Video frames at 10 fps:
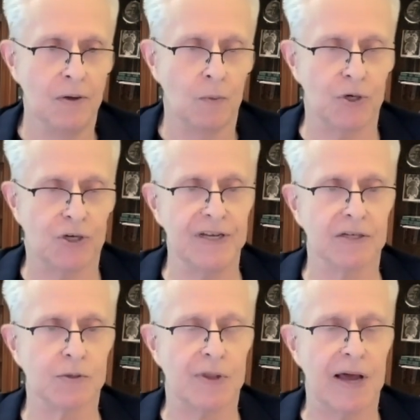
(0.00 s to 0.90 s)
which
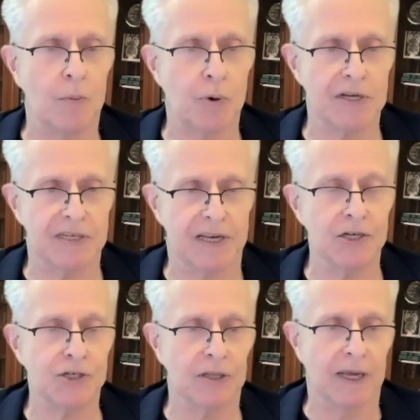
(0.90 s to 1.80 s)
deals with how
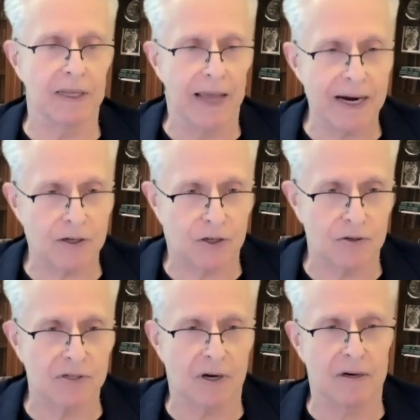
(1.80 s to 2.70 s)
presidential
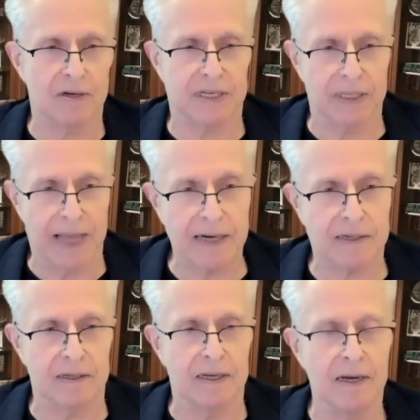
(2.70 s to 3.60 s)
electors are
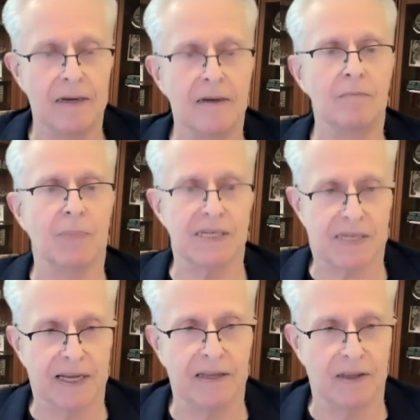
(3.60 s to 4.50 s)
selected by
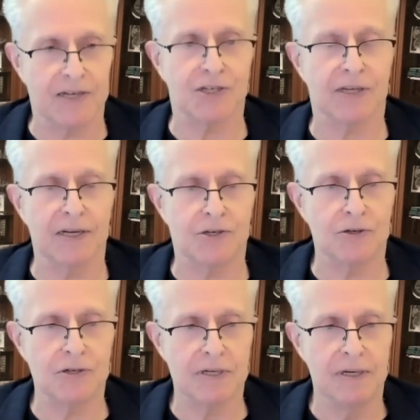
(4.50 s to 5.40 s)
state
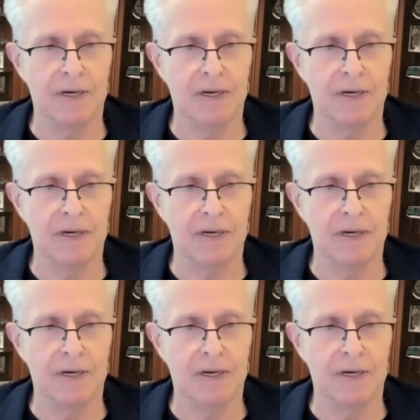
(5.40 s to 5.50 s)
legislatures,